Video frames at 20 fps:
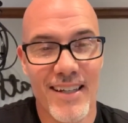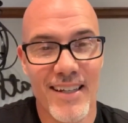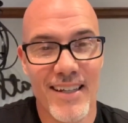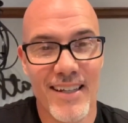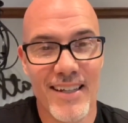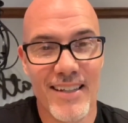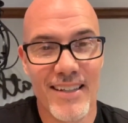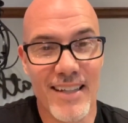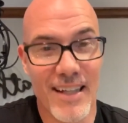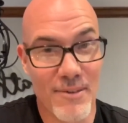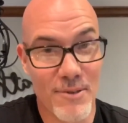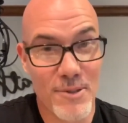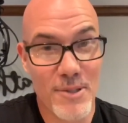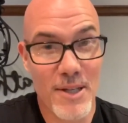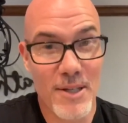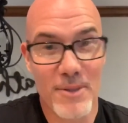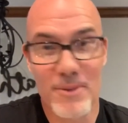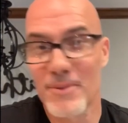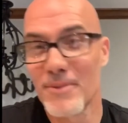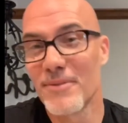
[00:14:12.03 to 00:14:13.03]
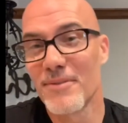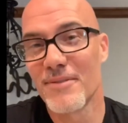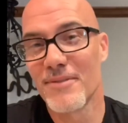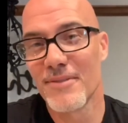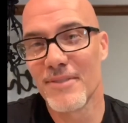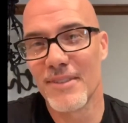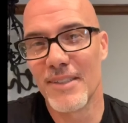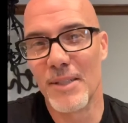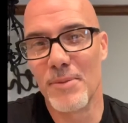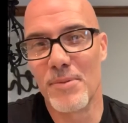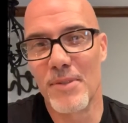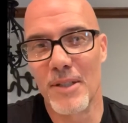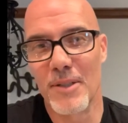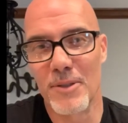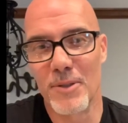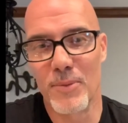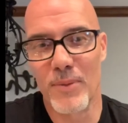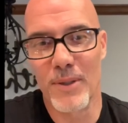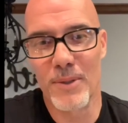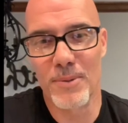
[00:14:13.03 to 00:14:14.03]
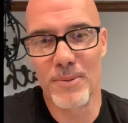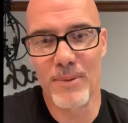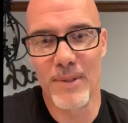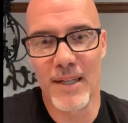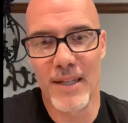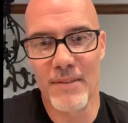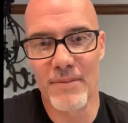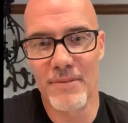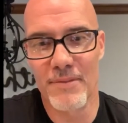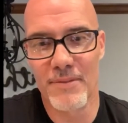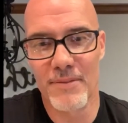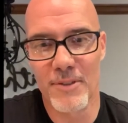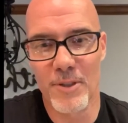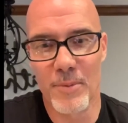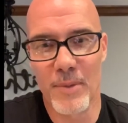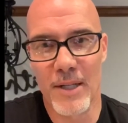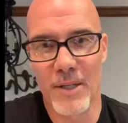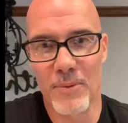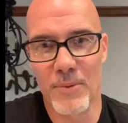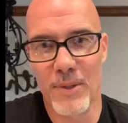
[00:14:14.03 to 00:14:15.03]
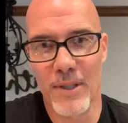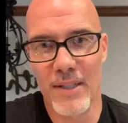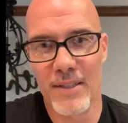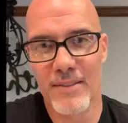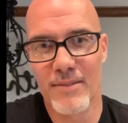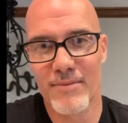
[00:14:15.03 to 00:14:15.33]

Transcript: Never settle. Keep selling your way through life, no matter what.